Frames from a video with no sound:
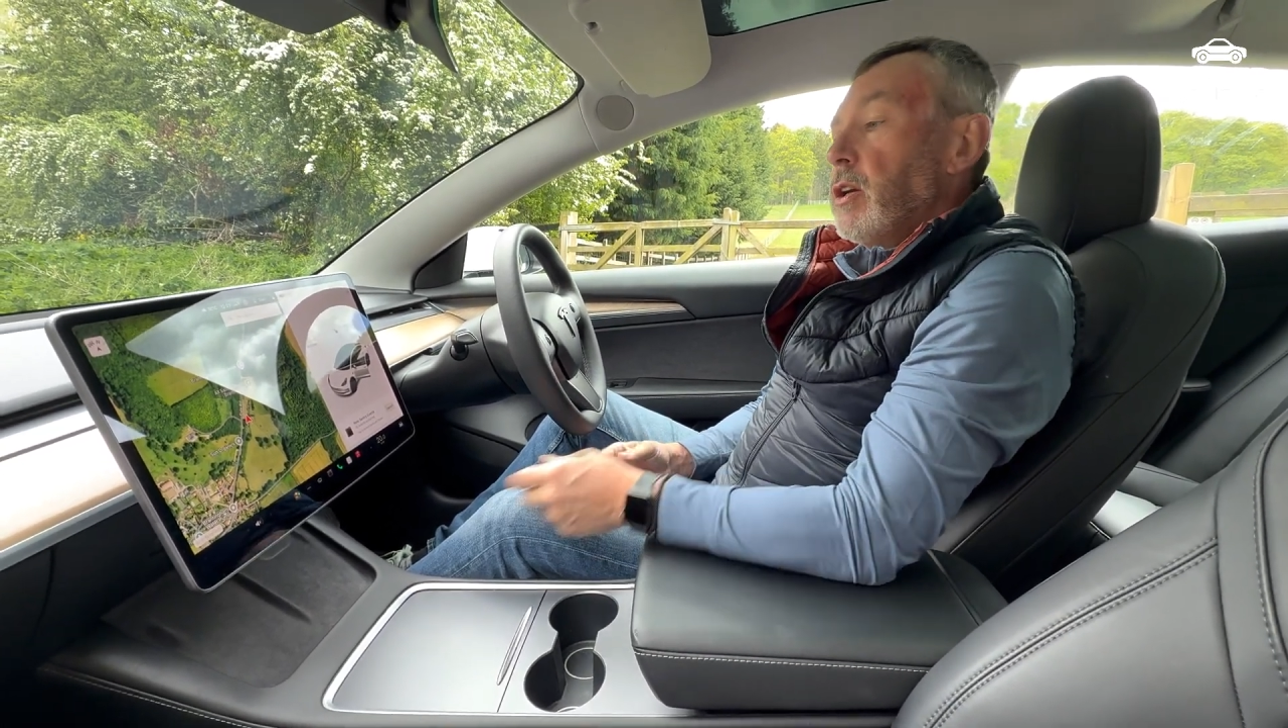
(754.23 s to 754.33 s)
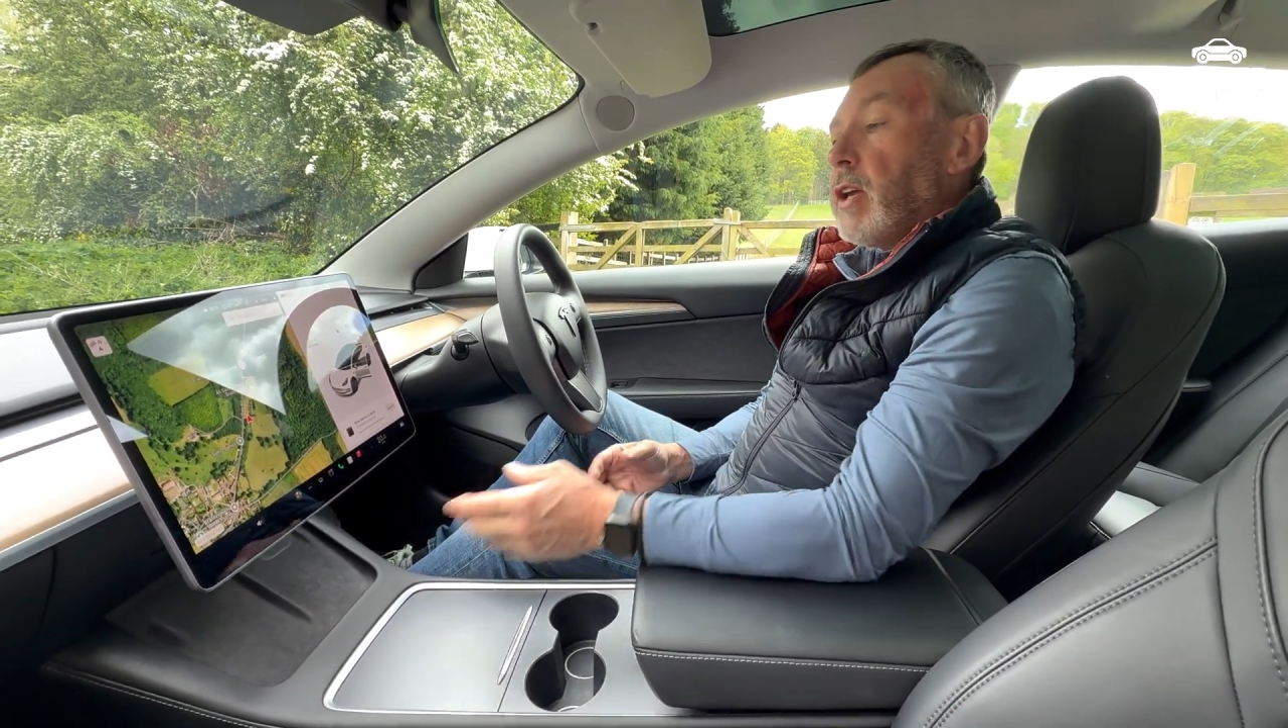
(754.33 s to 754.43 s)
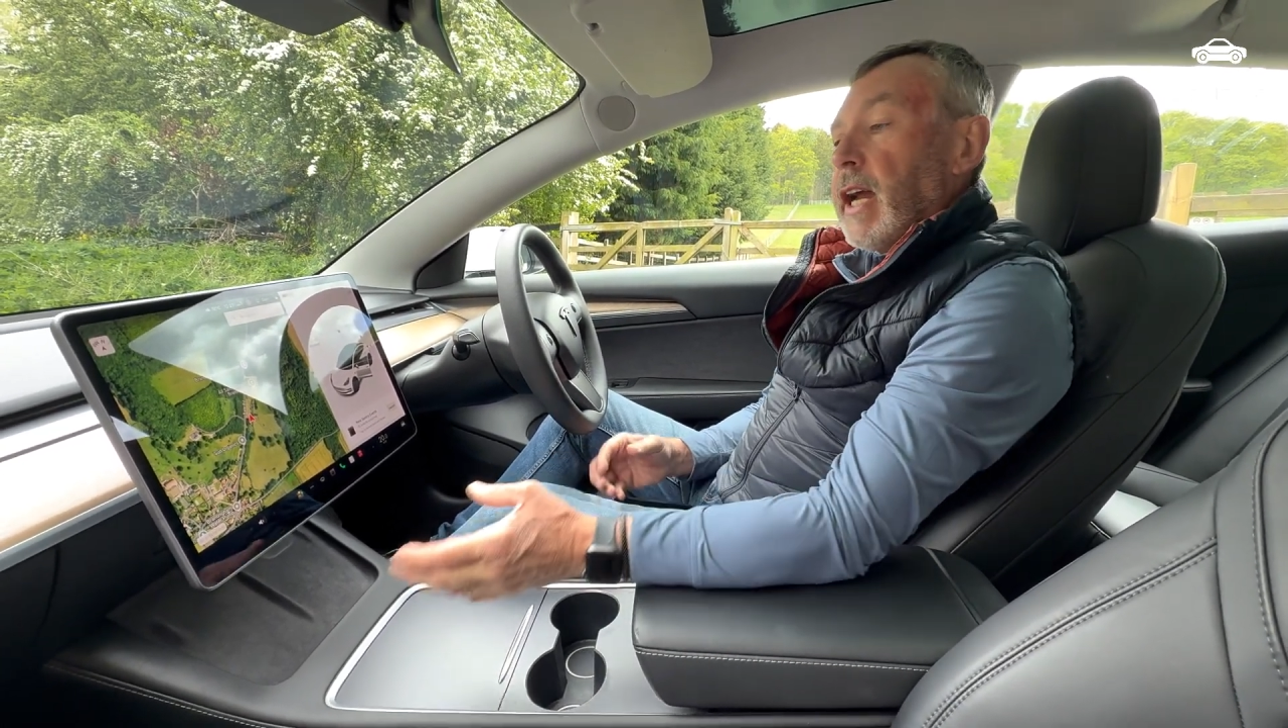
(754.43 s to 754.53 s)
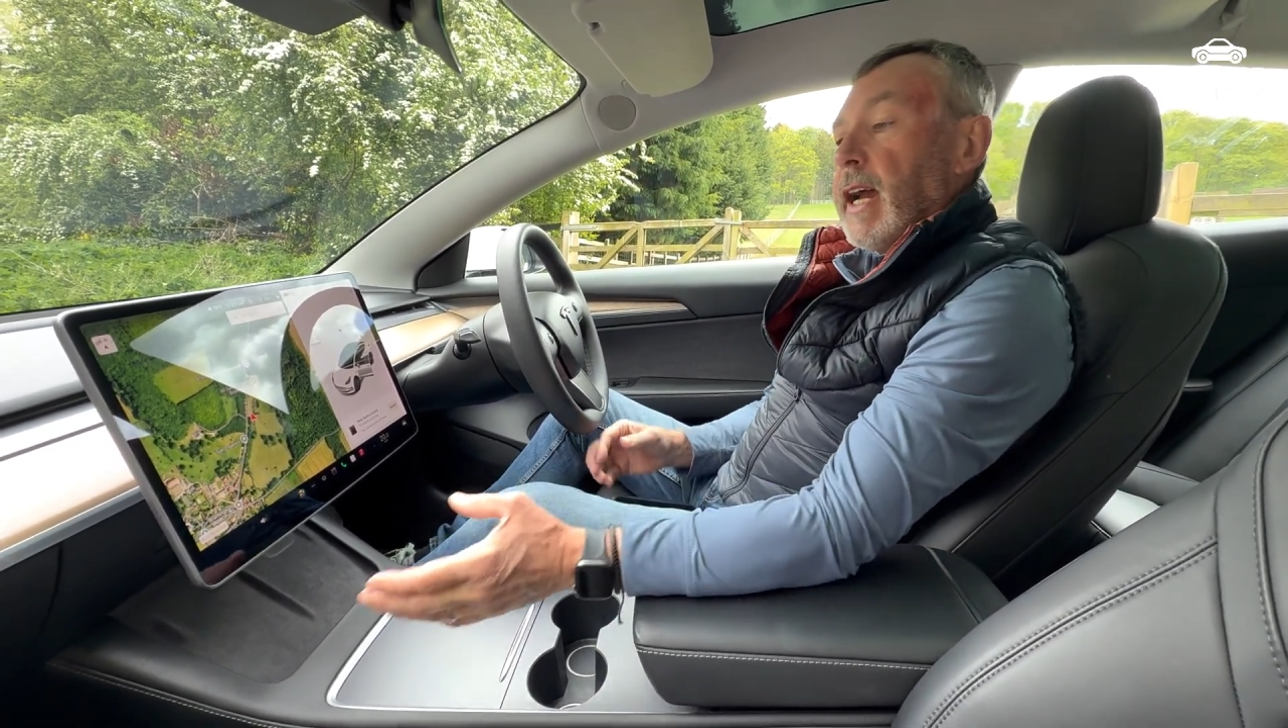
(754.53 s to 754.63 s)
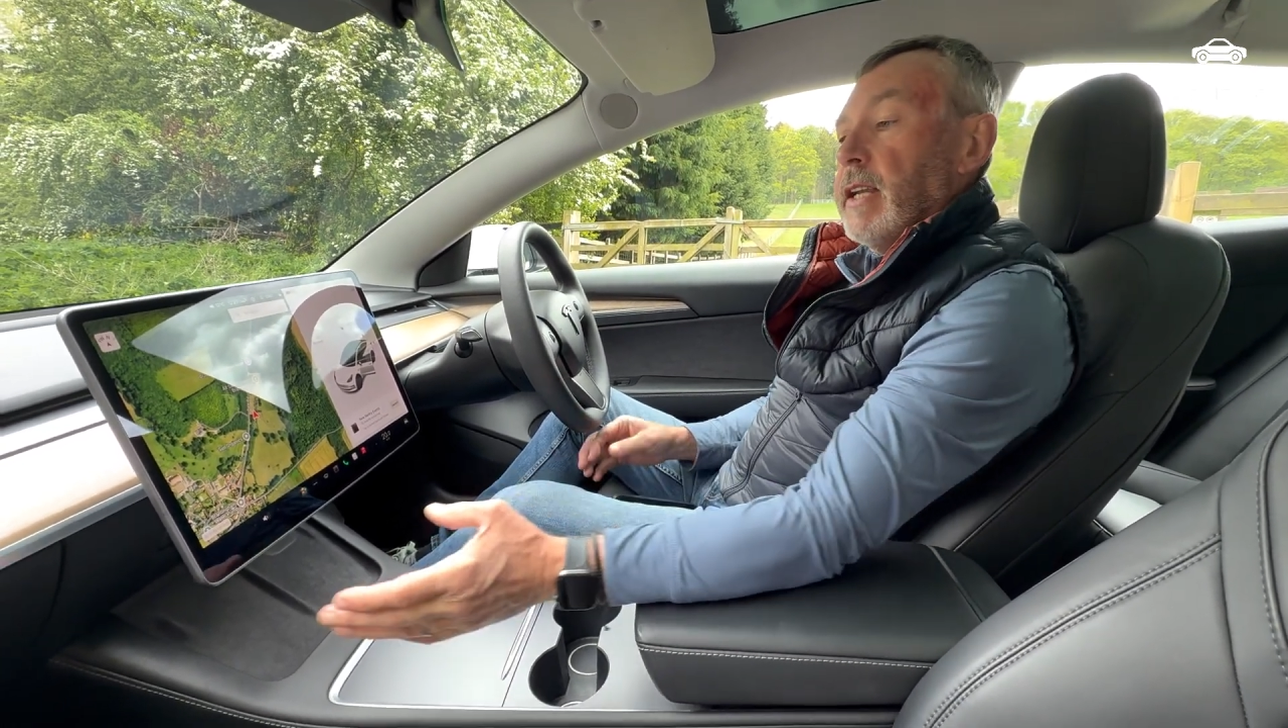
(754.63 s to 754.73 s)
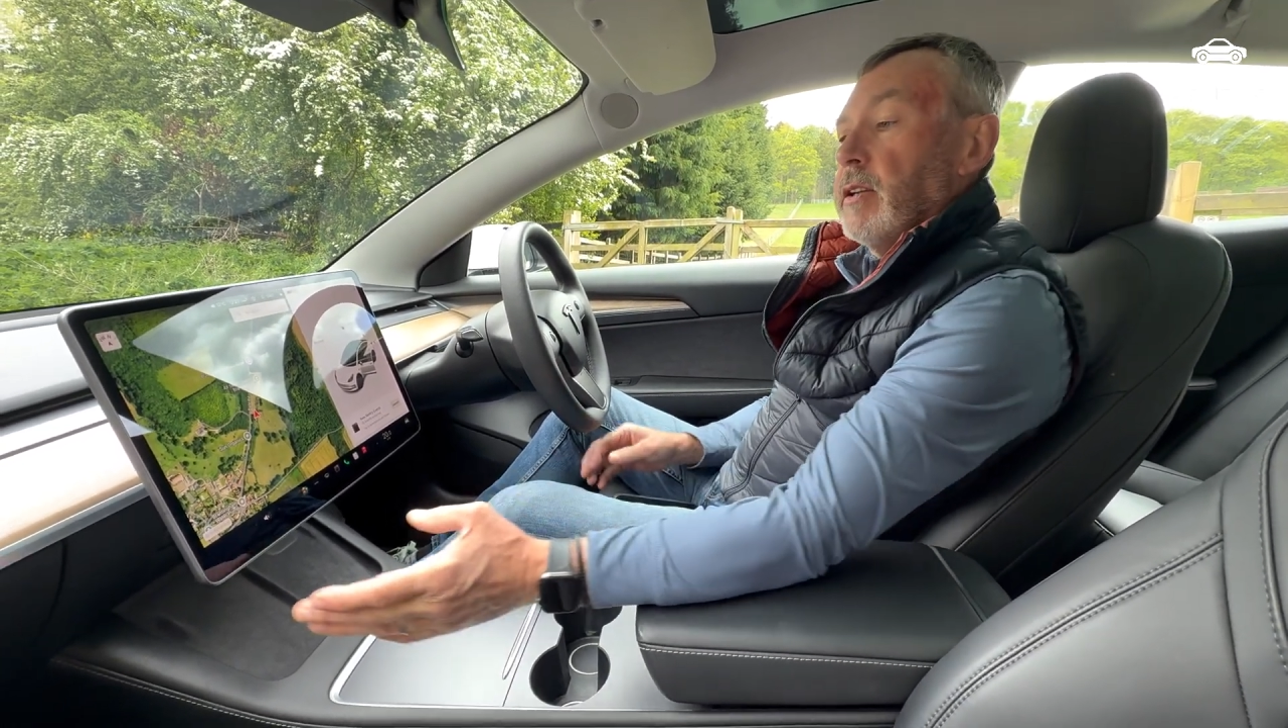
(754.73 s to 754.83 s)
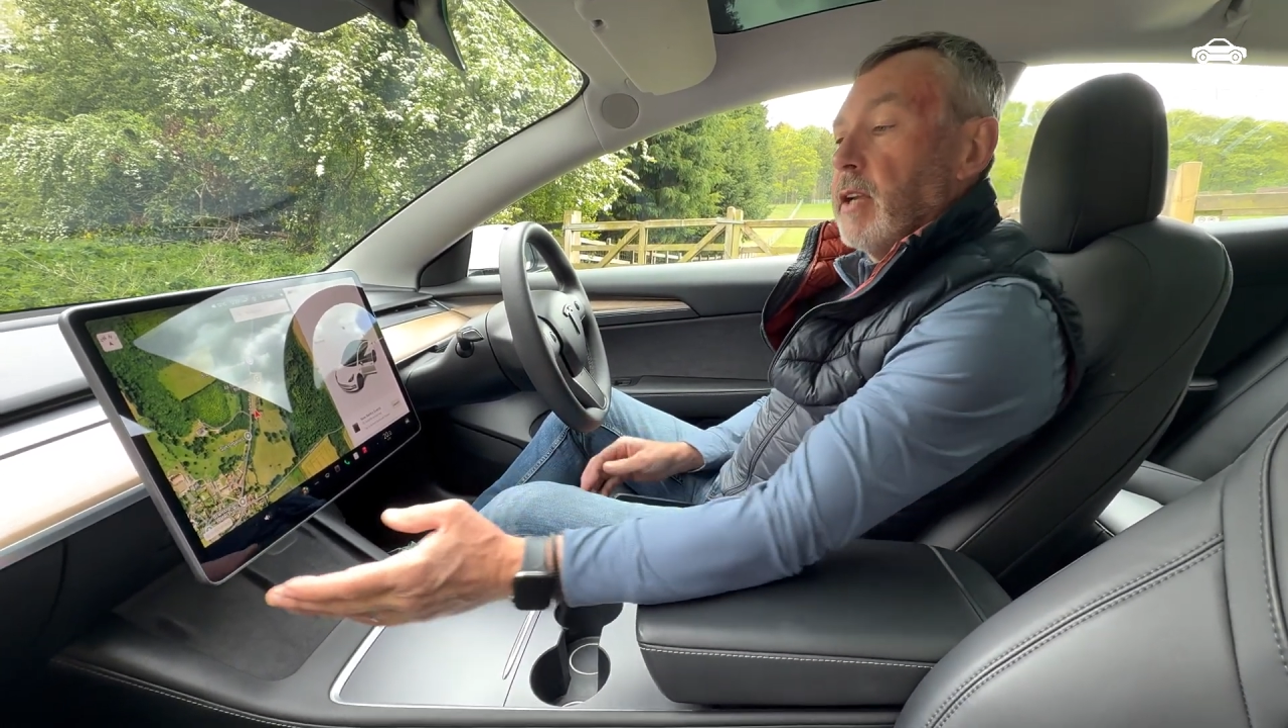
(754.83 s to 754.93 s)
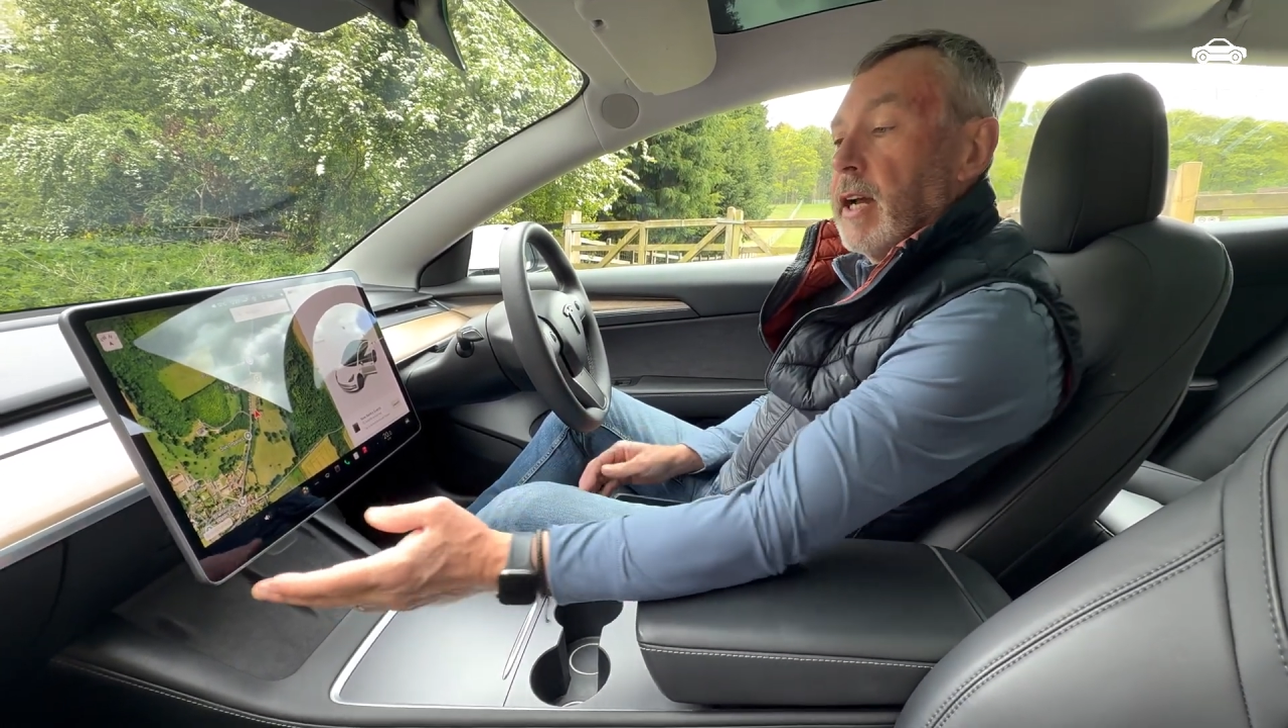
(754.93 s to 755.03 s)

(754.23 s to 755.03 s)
can